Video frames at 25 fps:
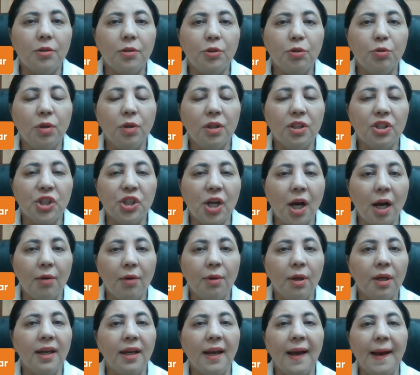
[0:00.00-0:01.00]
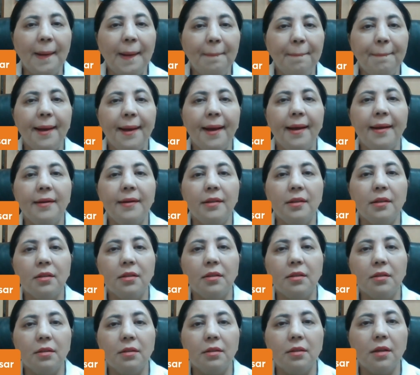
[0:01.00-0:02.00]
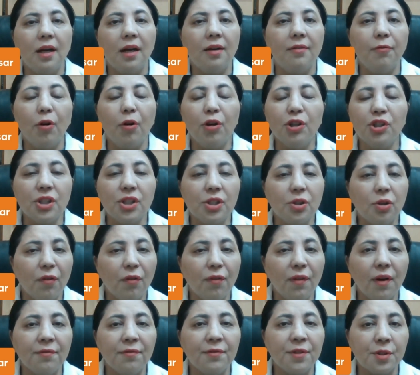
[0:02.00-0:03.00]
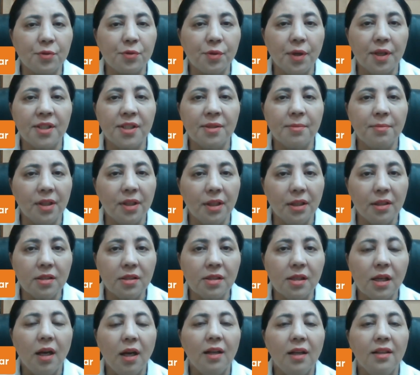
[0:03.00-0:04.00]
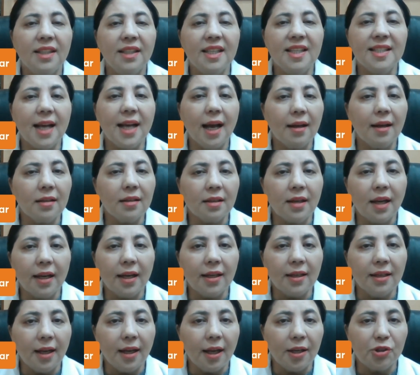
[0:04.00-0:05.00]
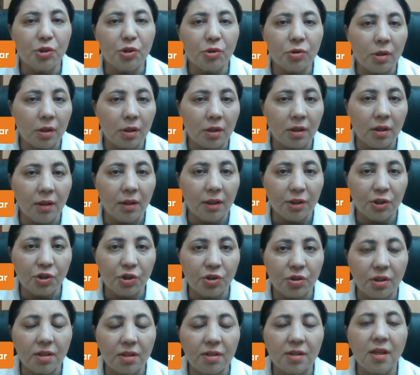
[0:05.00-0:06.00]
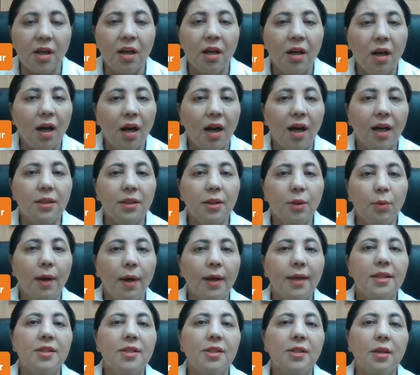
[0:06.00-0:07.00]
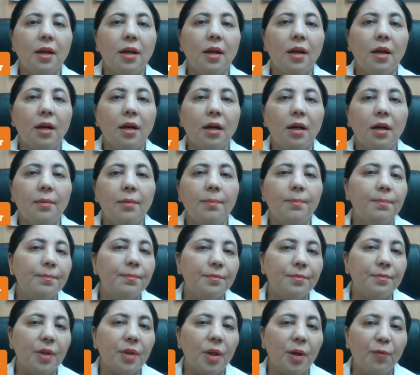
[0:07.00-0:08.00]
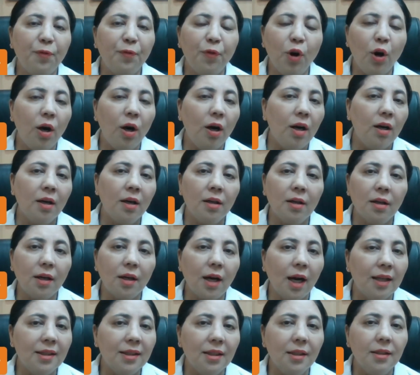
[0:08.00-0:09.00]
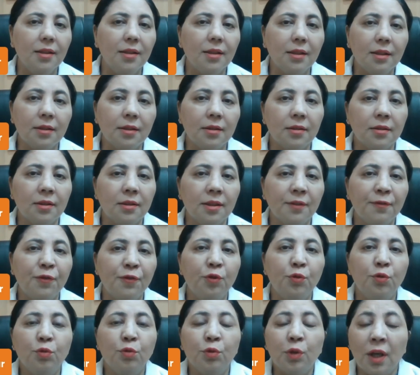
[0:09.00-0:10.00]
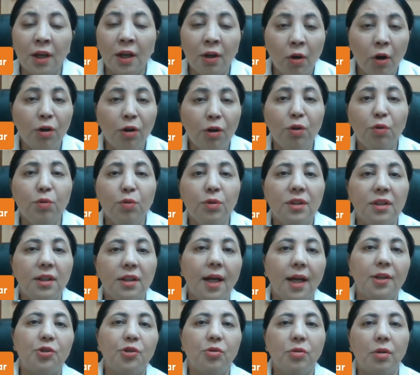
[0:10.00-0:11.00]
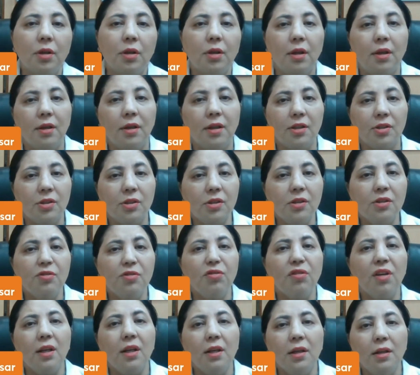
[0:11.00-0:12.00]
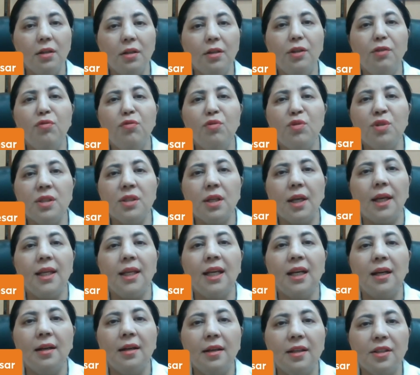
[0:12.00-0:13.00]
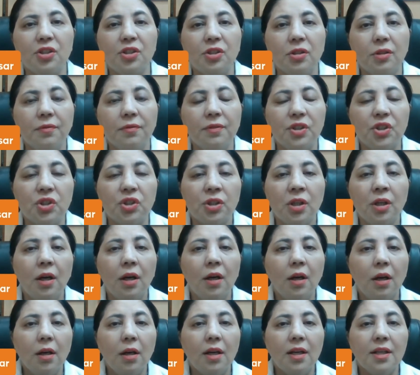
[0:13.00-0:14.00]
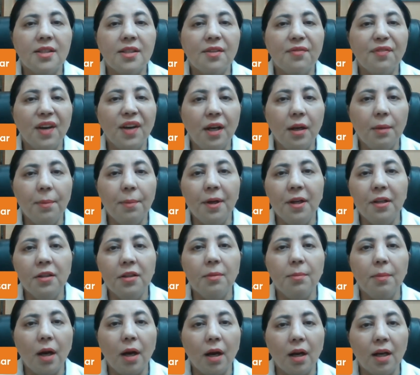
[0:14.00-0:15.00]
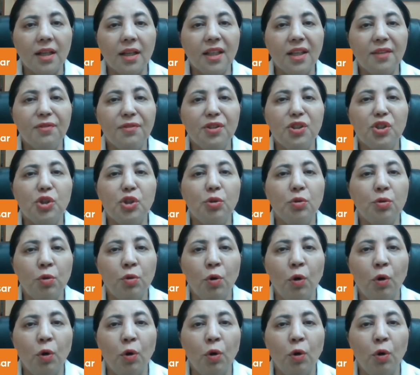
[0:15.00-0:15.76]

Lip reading: Do a shower cap, and wash it off after 20 minutes. These act like natural conditioners. Otherwise, for other if you cannot do the natural conditioners, you can use any conditioner which is available in the market, and which